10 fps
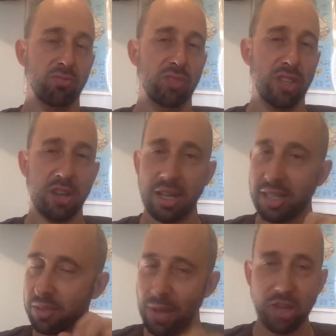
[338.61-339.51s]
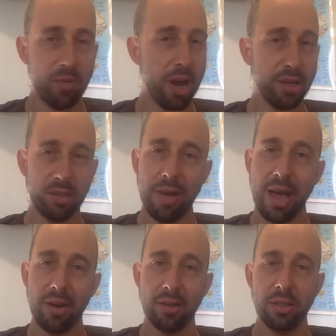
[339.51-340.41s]
In the context, major, minor, doesn't
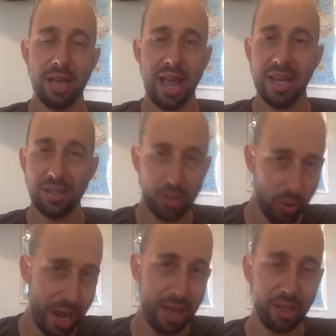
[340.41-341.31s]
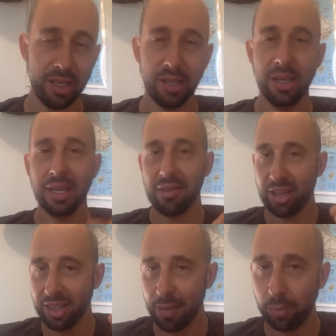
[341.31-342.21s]
matter. Any tonality, giving
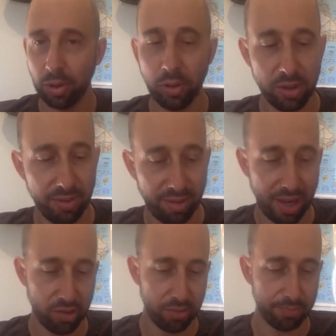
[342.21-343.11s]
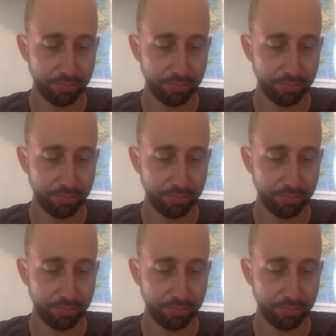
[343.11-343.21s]
it that blues inflection.